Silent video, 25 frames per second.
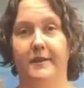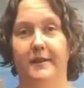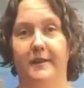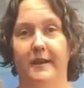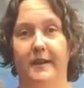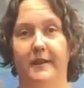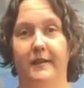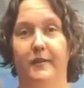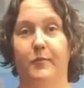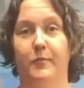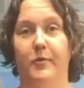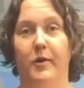
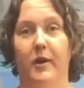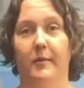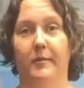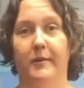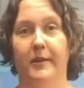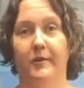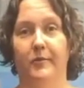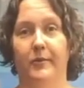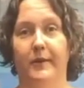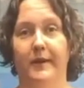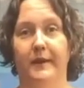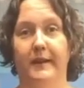It's
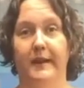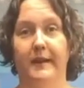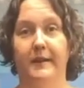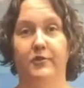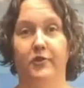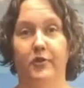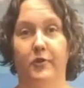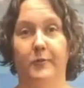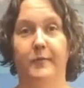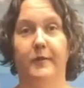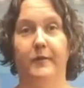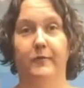probably going, in
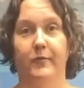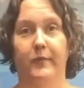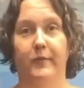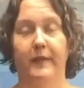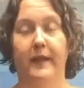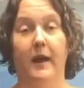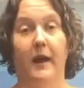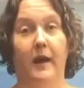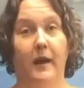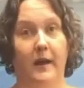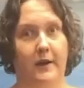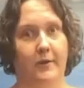terms of really
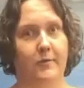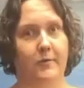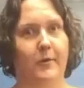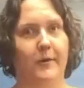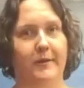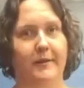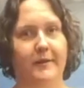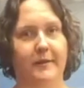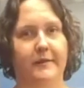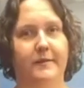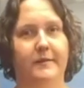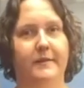high
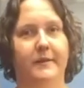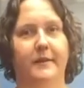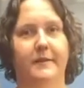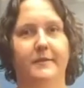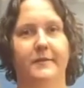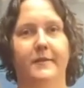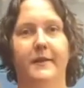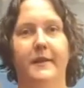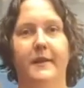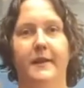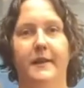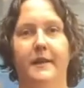quality
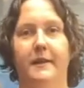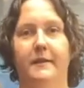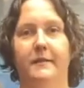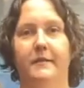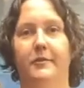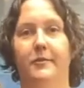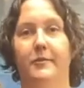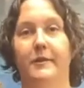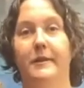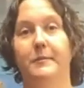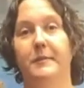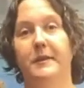stuff, it's
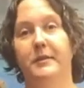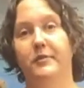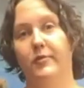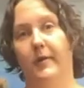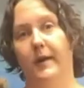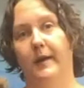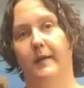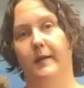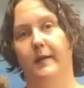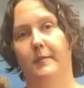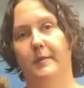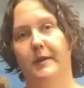going to be
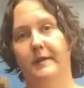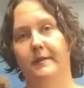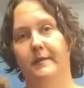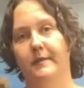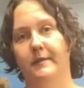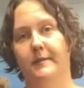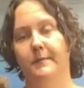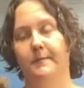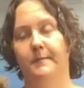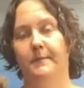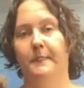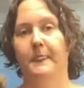
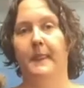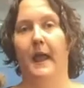trilobites.